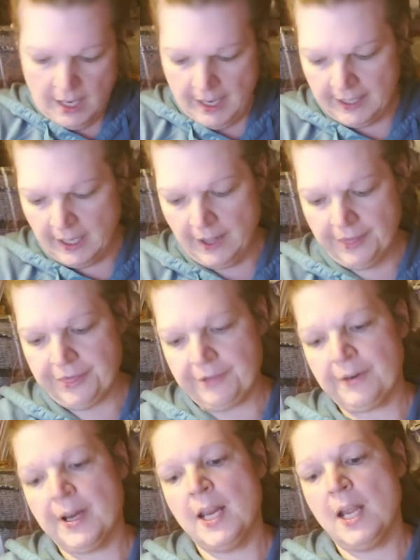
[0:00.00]
I got
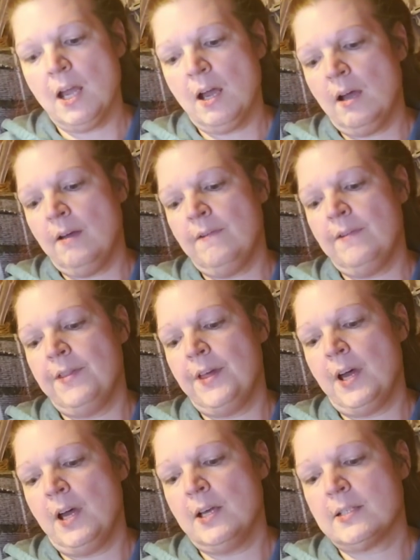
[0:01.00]
three of
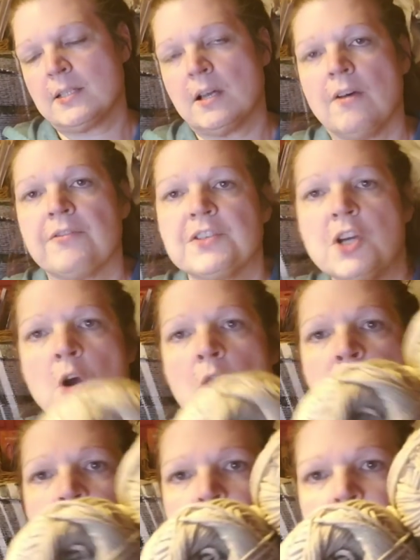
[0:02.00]
the soft
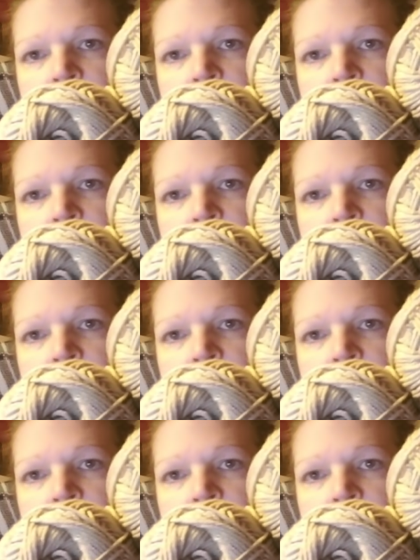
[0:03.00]
taupe.